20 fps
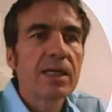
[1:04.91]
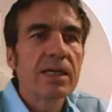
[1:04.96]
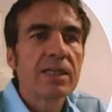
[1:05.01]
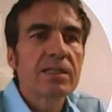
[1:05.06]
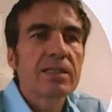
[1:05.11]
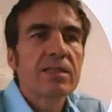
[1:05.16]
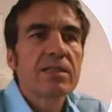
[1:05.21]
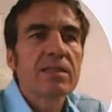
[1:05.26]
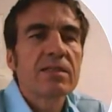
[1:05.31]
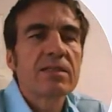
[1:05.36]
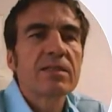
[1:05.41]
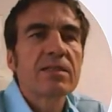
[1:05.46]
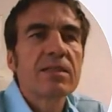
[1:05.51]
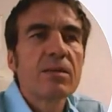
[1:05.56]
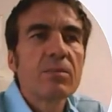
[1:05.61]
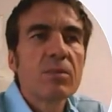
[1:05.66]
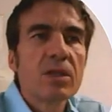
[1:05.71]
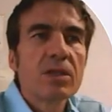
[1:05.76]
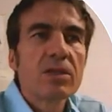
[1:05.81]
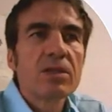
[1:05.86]
It's
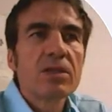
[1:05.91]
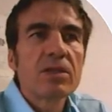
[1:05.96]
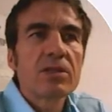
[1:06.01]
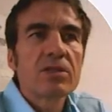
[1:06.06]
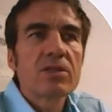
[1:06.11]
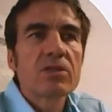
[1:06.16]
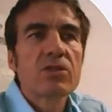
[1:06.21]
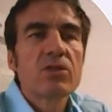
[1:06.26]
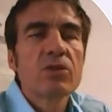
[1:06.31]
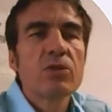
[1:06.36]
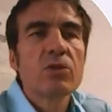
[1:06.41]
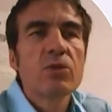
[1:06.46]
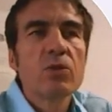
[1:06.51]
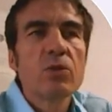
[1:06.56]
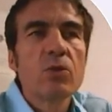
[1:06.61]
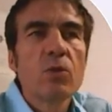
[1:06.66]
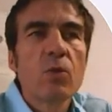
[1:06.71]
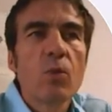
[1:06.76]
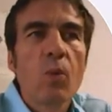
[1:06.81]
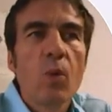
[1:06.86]
similar
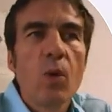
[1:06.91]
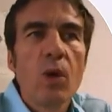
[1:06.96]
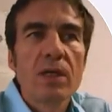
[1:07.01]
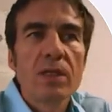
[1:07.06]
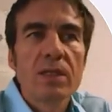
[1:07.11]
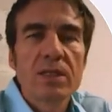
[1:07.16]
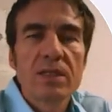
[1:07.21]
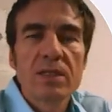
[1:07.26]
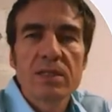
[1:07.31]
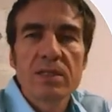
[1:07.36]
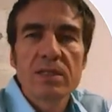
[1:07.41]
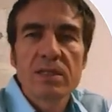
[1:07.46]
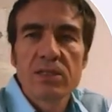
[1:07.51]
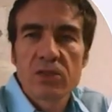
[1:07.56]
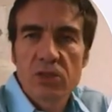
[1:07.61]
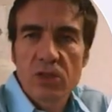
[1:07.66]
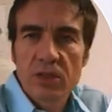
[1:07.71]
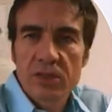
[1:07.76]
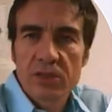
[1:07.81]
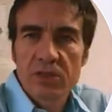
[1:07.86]
to what
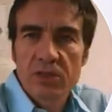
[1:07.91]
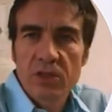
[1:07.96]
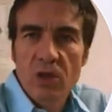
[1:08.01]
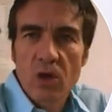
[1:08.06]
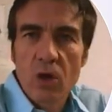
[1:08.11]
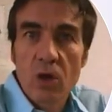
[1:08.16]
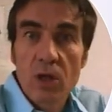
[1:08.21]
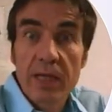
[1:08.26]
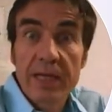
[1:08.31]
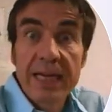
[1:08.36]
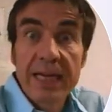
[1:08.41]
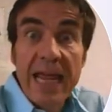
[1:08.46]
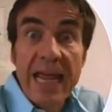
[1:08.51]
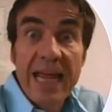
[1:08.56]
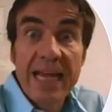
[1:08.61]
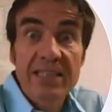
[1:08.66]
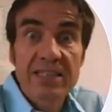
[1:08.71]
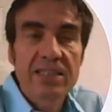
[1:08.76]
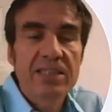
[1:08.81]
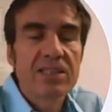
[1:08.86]
instructors call an
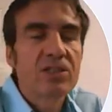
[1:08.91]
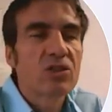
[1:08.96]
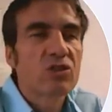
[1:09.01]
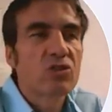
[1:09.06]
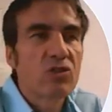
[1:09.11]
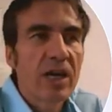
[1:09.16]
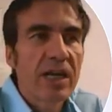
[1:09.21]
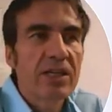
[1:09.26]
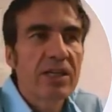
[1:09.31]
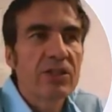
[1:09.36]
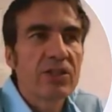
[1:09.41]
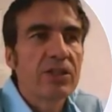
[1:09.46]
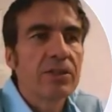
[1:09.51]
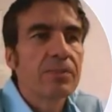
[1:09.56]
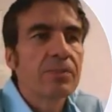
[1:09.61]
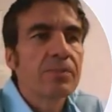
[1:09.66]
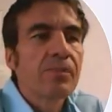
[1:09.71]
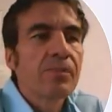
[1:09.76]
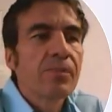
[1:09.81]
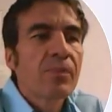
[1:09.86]
exit
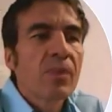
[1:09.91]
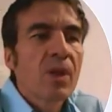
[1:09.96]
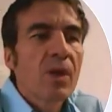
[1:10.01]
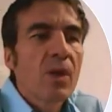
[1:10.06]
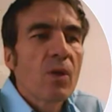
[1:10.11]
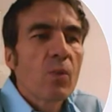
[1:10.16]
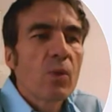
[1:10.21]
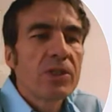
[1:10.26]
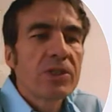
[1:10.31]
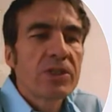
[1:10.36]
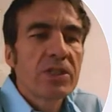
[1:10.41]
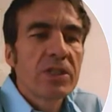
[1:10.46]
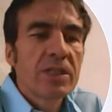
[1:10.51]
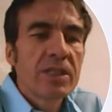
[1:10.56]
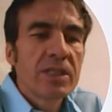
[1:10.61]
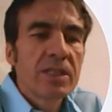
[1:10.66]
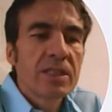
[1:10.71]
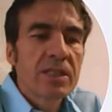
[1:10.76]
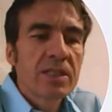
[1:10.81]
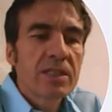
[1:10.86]
strategy, which
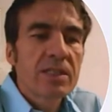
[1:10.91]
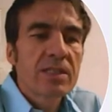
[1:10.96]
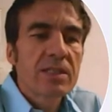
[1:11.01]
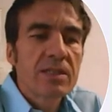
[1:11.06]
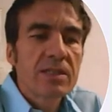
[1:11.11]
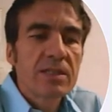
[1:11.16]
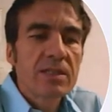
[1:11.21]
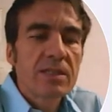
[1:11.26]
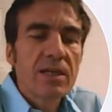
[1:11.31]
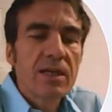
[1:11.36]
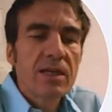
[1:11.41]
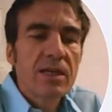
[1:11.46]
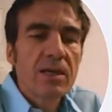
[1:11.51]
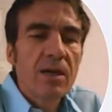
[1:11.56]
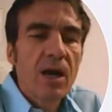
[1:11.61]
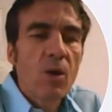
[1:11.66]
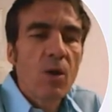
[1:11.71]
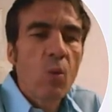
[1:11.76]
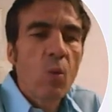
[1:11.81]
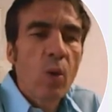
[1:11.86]
is
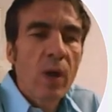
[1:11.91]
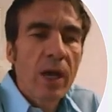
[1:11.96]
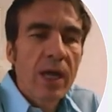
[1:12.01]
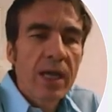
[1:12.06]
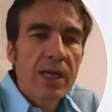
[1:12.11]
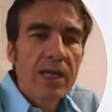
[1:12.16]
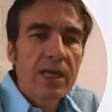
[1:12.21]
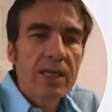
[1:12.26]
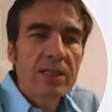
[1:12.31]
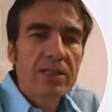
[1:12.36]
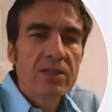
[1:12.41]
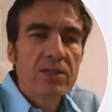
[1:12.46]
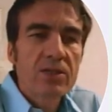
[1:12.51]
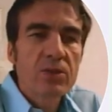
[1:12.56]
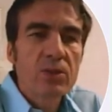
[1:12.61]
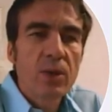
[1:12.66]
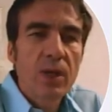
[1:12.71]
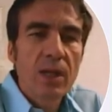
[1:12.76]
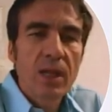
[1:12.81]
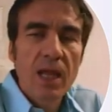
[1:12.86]
a way
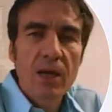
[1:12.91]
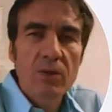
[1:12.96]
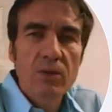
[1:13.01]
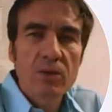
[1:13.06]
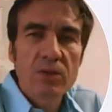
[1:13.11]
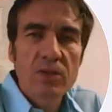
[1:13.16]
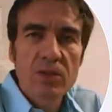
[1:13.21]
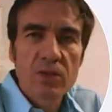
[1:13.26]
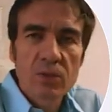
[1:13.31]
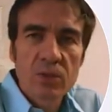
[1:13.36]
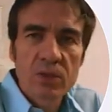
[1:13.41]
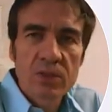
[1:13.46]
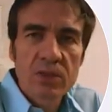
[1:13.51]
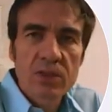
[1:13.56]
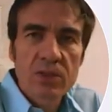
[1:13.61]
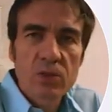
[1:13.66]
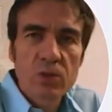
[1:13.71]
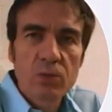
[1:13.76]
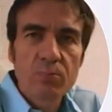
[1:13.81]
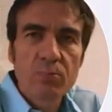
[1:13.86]
to allow
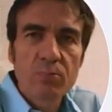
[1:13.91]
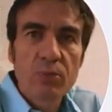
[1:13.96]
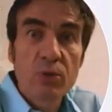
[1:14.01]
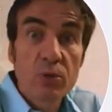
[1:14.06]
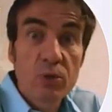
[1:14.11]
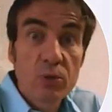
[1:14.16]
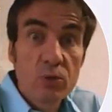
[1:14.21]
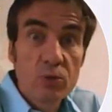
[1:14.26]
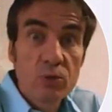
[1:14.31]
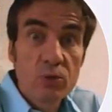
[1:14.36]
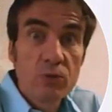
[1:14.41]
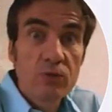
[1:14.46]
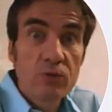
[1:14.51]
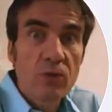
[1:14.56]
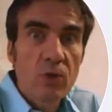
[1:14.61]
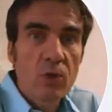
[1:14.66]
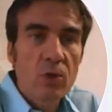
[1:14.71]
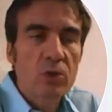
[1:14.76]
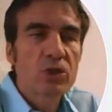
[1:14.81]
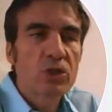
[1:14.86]
students who prove
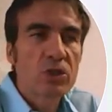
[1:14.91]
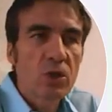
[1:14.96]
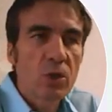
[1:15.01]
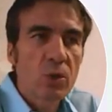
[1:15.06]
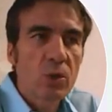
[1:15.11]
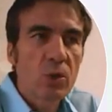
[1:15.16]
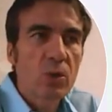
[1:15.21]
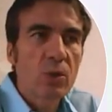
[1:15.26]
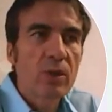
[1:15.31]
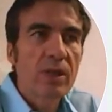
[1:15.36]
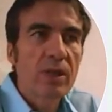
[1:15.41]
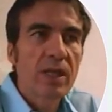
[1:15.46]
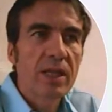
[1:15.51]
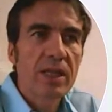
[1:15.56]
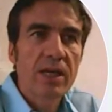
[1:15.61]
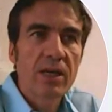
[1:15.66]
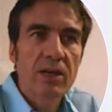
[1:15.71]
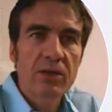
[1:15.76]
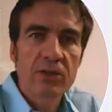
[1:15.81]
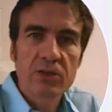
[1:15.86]
or show that
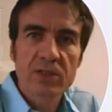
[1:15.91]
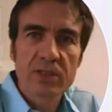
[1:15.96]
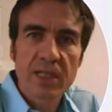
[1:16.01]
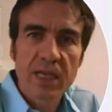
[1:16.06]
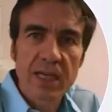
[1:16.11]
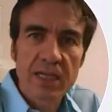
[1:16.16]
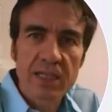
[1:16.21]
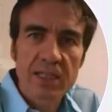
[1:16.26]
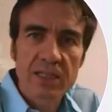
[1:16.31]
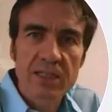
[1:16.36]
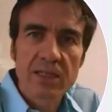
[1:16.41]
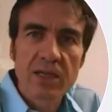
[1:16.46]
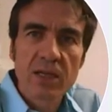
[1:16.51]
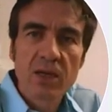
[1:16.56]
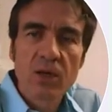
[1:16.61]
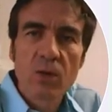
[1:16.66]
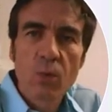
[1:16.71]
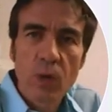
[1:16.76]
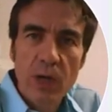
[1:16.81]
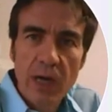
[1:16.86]
they understand
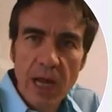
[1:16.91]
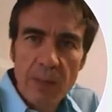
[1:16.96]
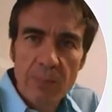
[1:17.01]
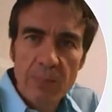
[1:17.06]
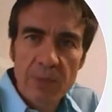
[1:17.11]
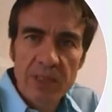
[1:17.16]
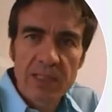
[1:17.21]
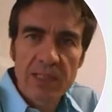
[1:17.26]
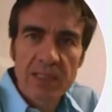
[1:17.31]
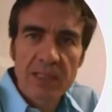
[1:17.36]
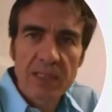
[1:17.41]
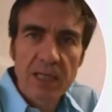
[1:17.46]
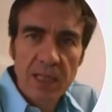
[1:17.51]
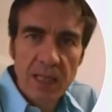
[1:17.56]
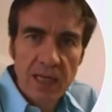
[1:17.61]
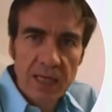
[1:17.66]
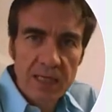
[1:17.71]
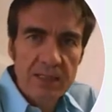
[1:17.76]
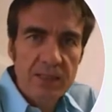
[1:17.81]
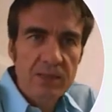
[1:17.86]
what happened in the
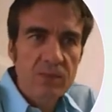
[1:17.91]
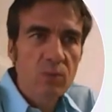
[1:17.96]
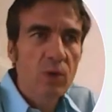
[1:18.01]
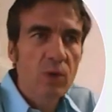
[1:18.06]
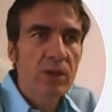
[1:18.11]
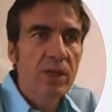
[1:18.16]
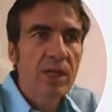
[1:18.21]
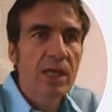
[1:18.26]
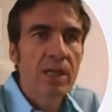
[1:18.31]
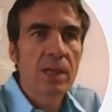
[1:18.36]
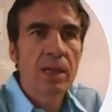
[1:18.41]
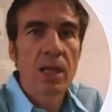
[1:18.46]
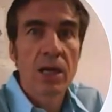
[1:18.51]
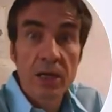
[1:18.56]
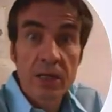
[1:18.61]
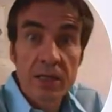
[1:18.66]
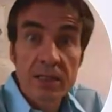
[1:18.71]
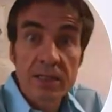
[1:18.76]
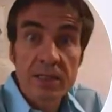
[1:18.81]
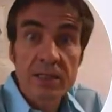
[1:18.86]
class, what they
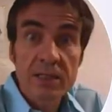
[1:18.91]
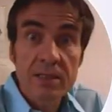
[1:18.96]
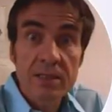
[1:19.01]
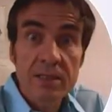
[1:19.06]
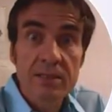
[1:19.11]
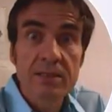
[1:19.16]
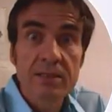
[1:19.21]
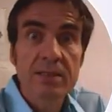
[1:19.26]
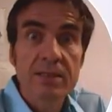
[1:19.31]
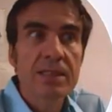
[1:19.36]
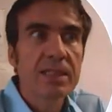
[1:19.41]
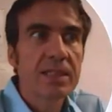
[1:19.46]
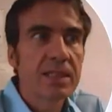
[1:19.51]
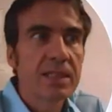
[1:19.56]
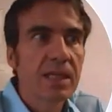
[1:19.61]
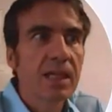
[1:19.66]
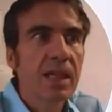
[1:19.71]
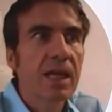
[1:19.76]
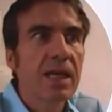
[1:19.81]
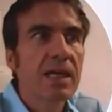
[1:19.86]
learned in
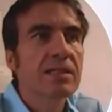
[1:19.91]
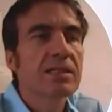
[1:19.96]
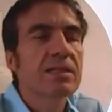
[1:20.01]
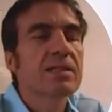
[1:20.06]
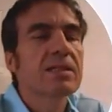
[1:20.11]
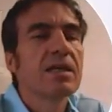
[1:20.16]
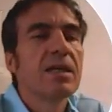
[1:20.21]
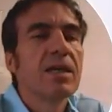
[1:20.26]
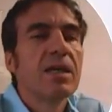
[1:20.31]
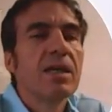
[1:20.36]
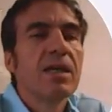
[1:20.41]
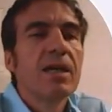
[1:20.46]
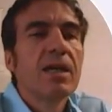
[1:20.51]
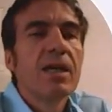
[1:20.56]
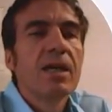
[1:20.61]
the class.